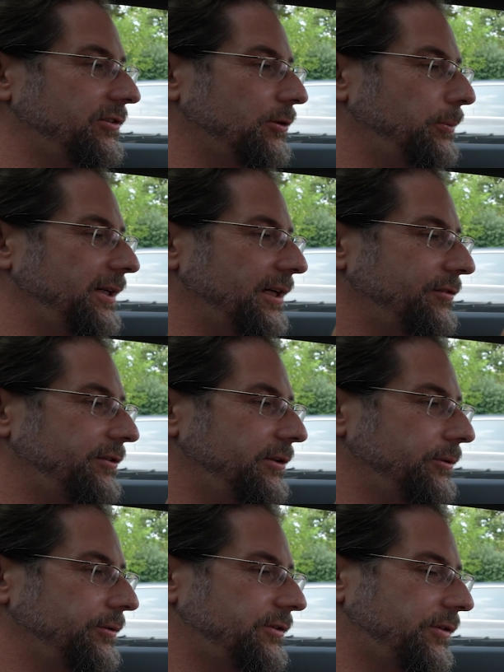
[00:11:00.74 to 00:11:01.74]
so we have
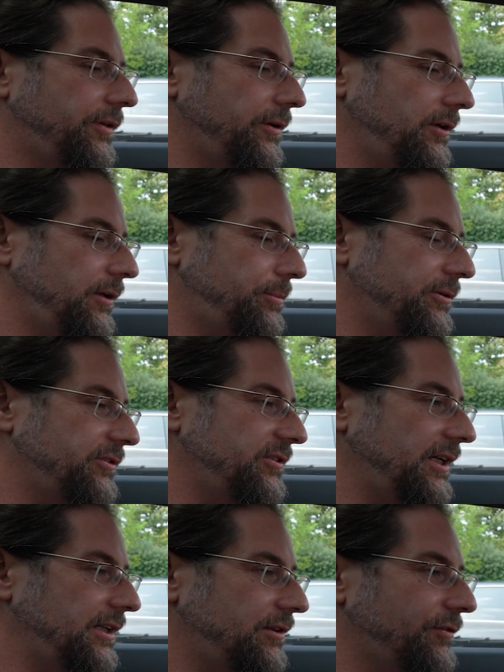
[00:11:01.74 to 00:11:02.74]
used 30%